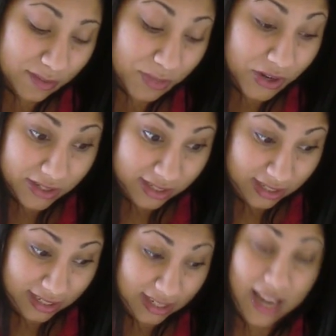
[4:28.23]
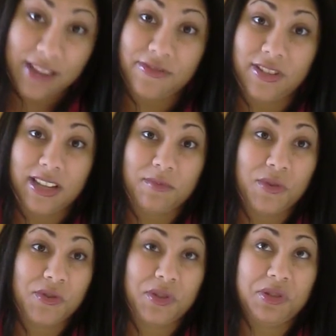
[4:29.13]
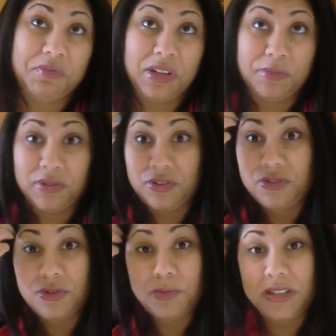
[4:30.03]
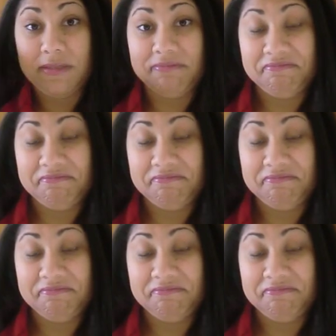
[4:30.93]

Personally, I feel that most people are stupid.